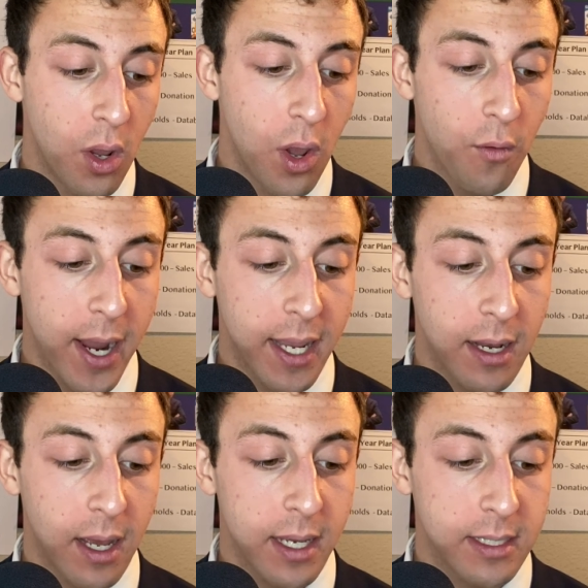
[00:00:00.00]

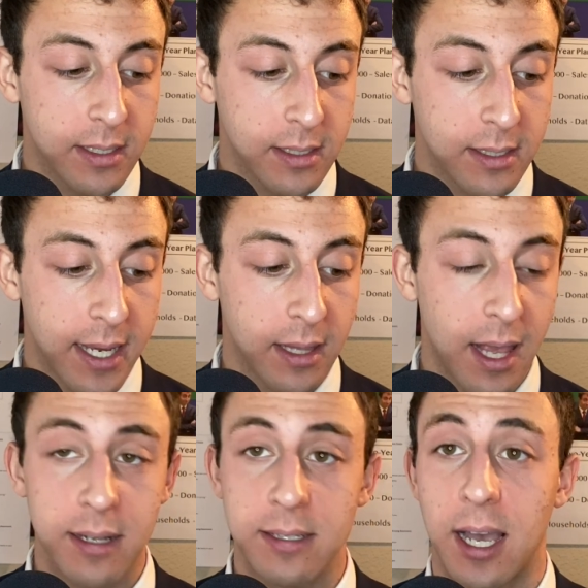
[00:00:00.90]
Recognize it doesn't take a
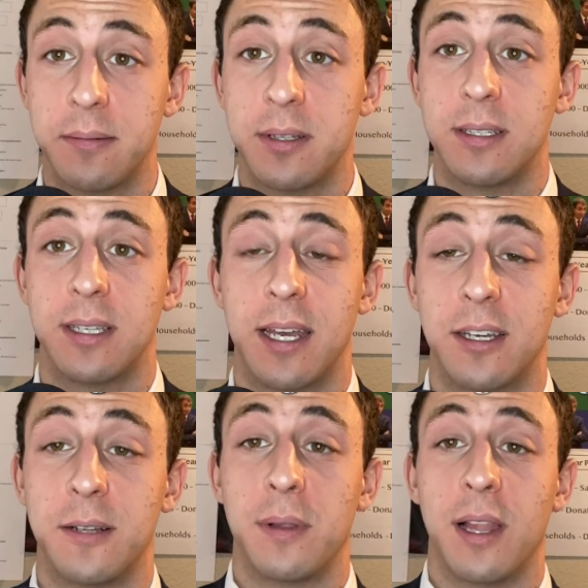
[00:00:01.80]
lot of time to design a
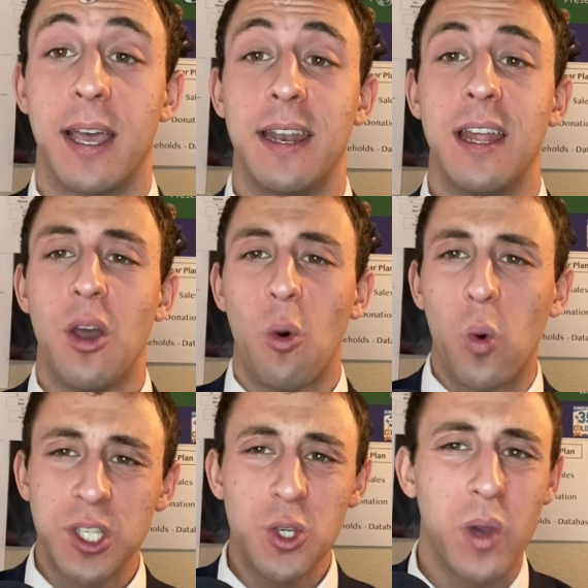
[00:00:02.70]
good plan.
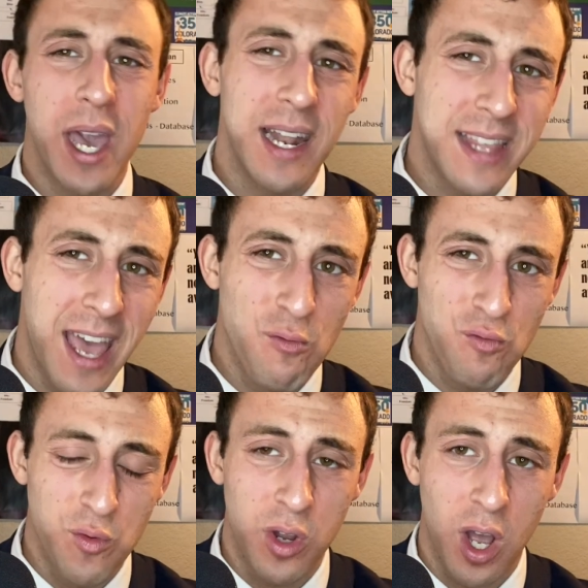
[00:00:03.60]
Once you get at that
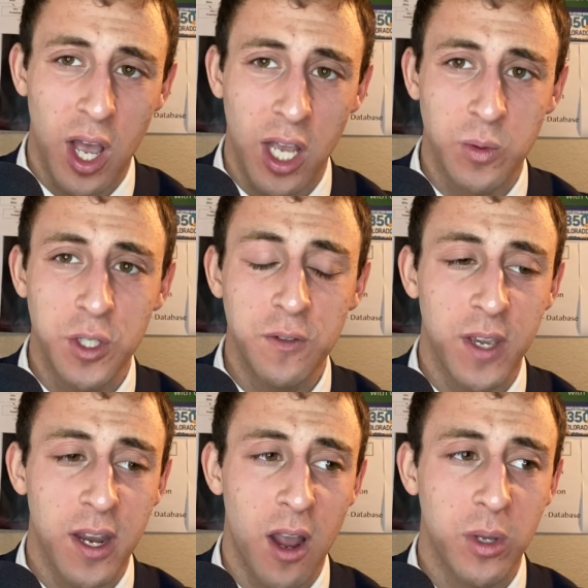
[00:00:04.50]
root cause, once you
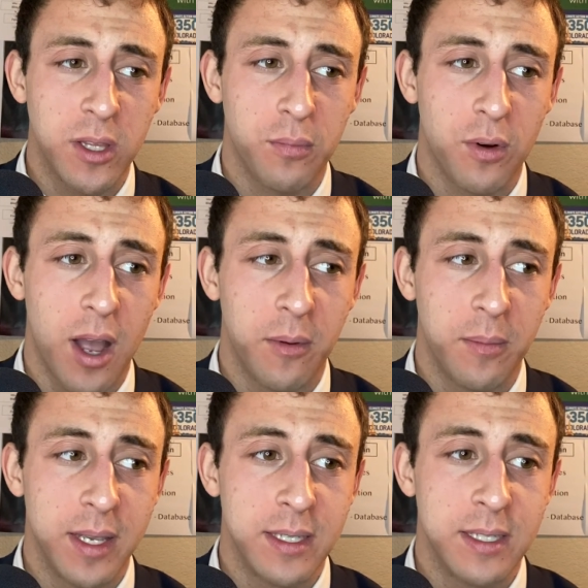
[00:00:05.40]
figure out what the problem
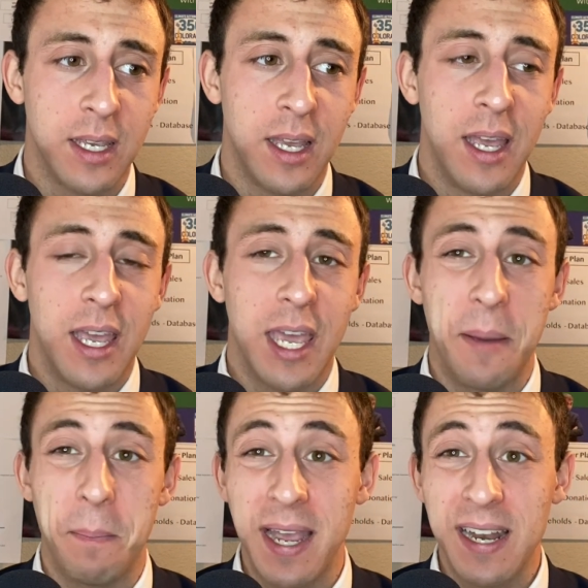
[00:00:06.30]
is, it
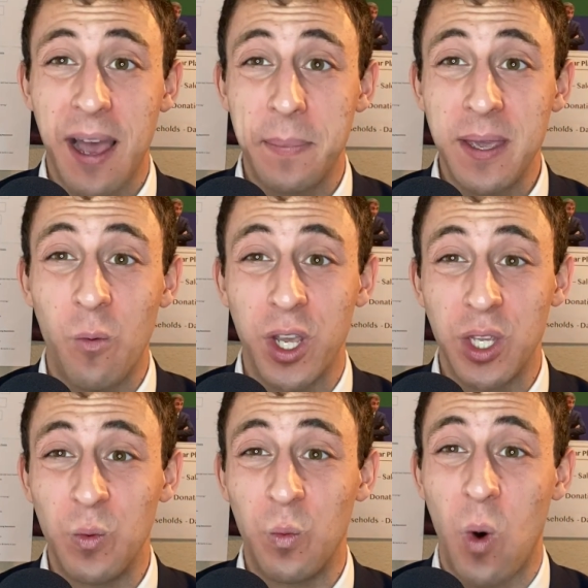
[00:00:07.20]
might not be what
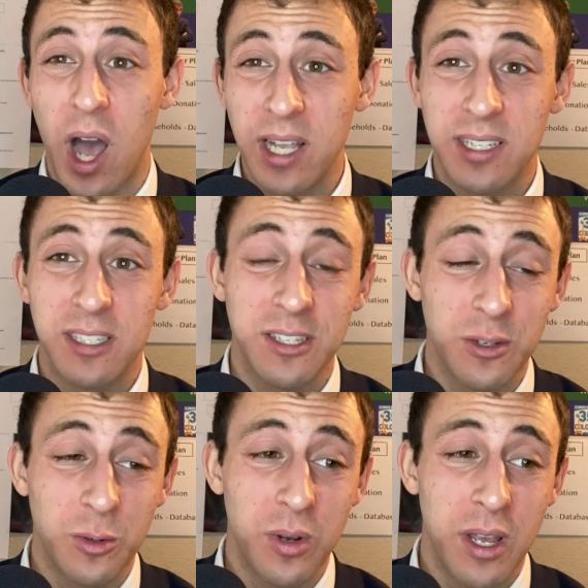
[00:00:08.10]
you want to
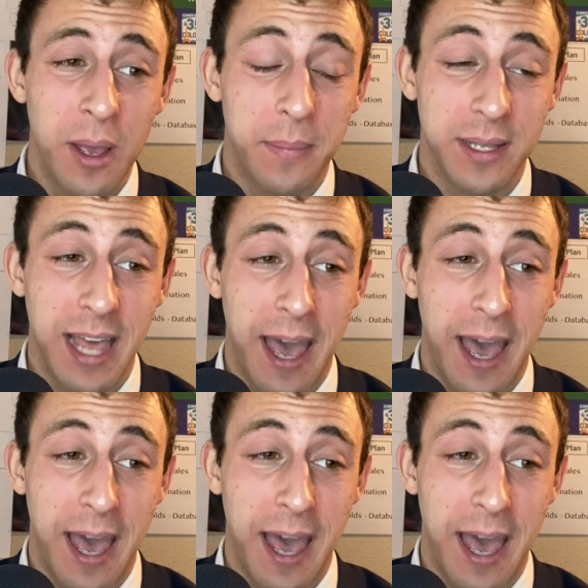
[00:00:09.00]
do, but